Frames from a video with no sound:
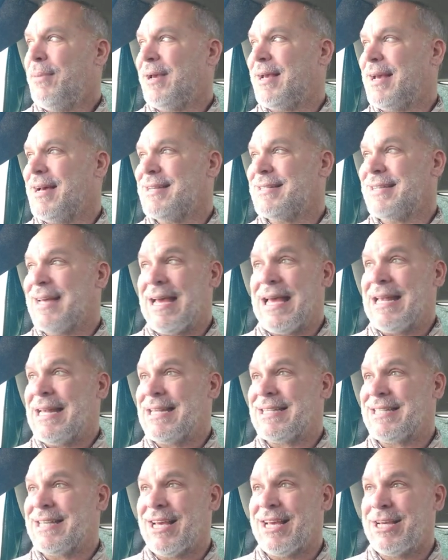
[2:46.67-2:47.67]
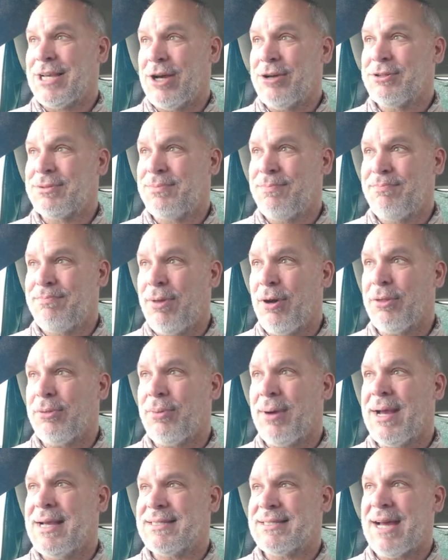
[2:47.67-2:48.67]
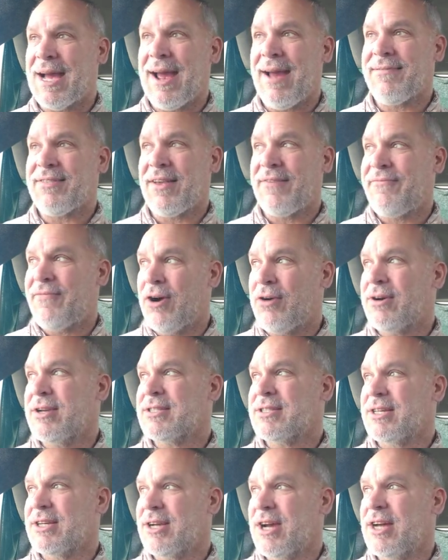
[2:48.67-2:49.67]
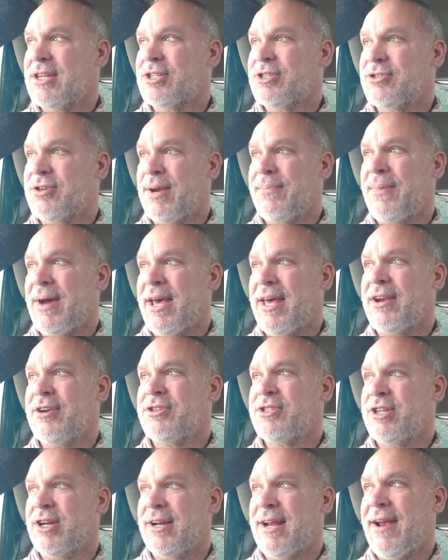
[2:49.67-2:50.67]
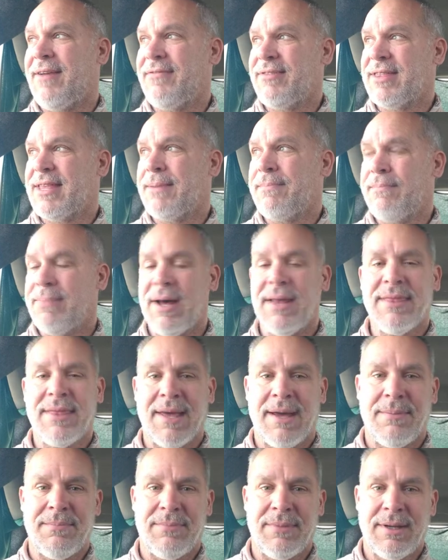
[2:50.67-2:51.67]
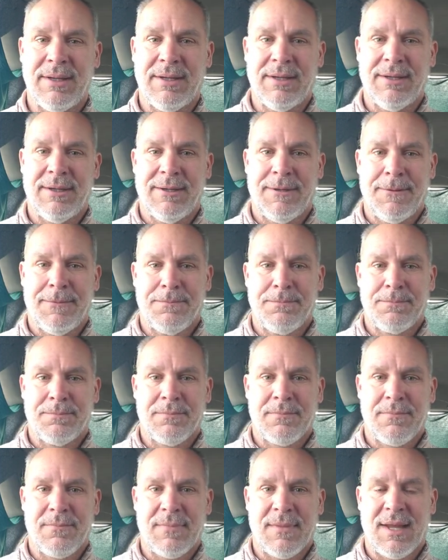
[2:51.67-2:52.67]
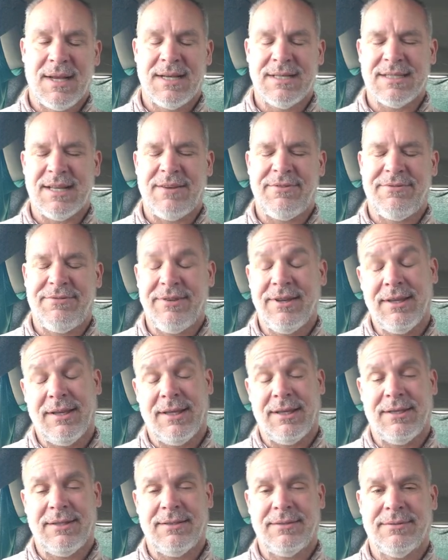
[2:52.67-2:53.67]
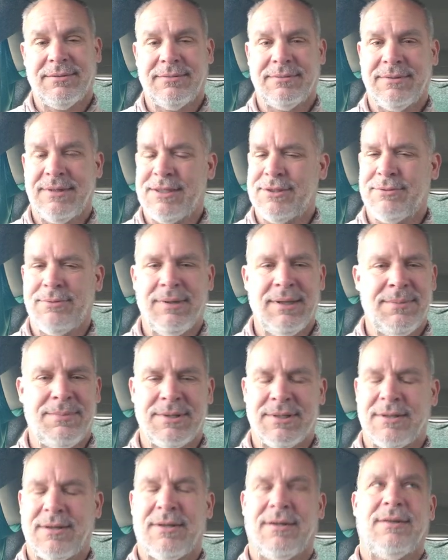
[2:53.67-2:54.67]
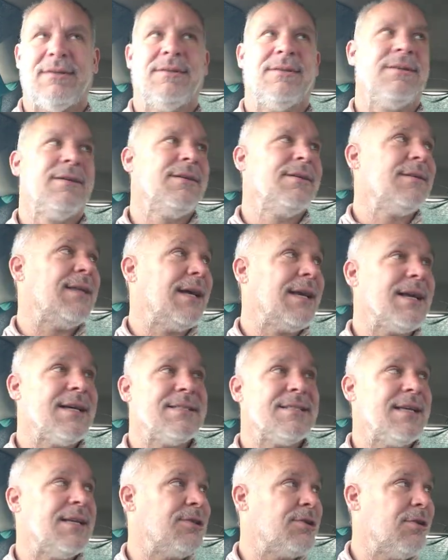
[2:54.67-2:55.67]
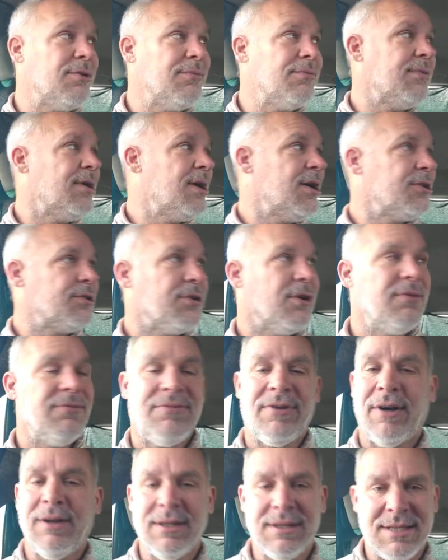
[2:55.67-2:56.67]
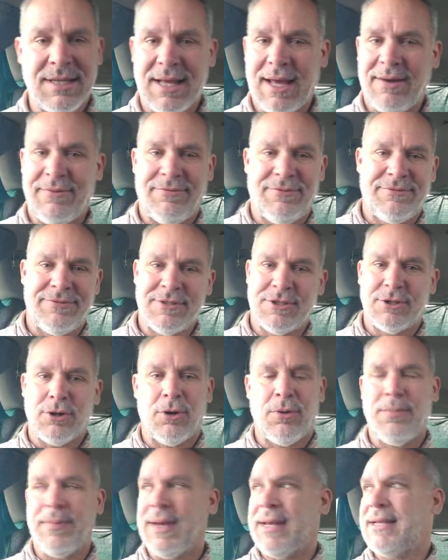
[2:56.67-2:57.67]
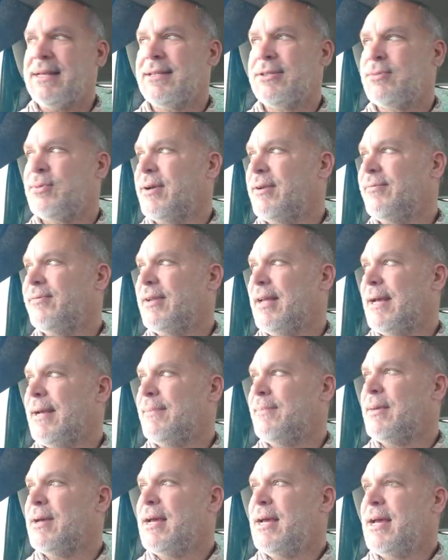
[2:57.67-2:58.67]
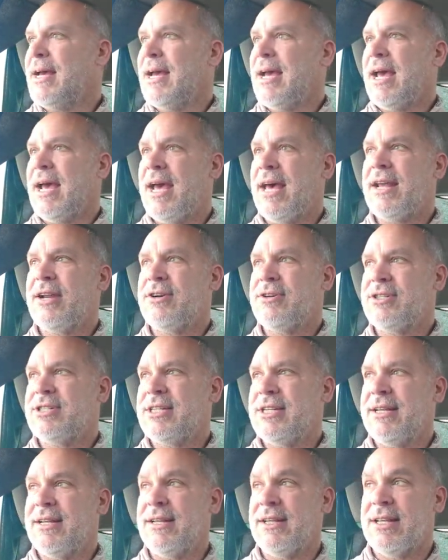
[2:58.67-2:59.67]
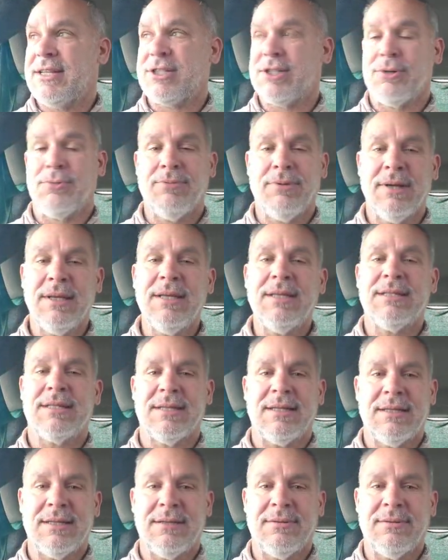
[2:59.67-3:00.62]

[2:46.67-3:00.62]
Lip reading: Because it goes both ways. I have to focus and concentrate my energy on everything but them. Because I feel it. It's really bizarre. Like I said, don't fall into that soulmate, twin flame energy unless you're really